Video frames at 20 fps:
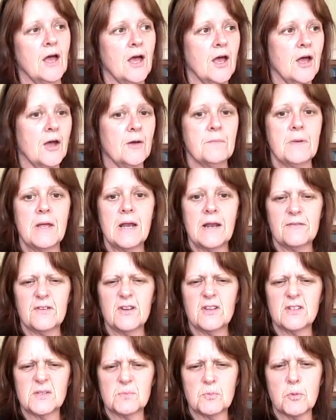he'll
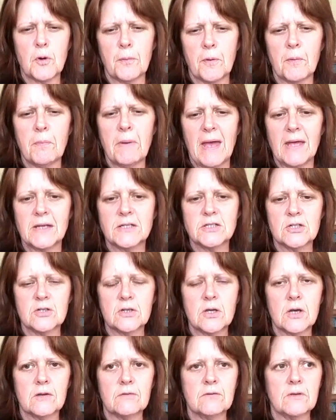have a nice proper bed,
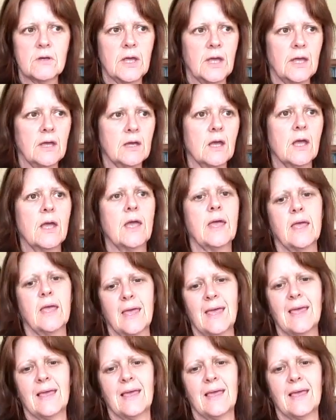you know, that he can